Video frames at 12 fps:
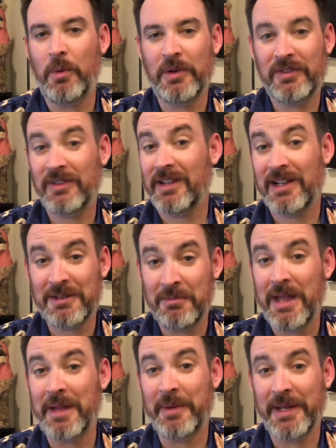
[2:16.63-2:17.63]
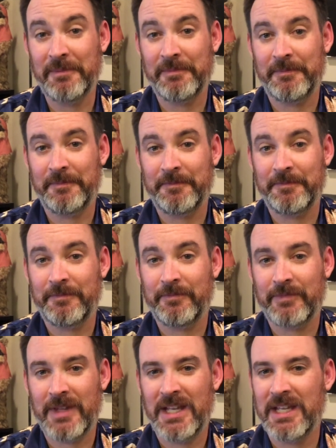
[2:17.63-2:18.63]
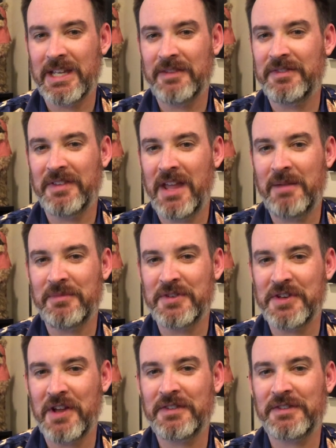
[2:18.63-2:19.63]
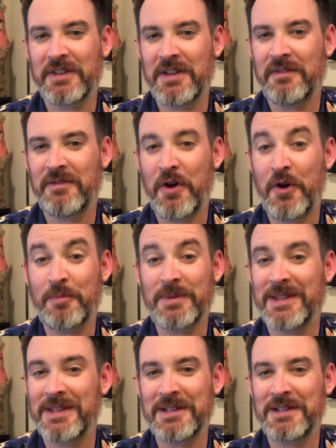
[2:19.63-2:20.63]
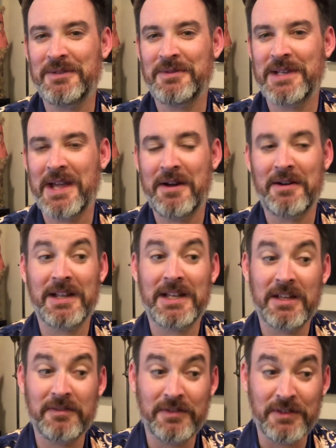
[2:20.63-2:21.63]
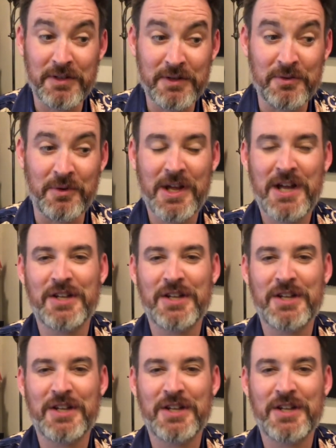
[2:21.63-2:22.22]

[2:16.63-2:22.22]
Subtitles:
select maybe. It gives them just enough hope to think you care, and it gives you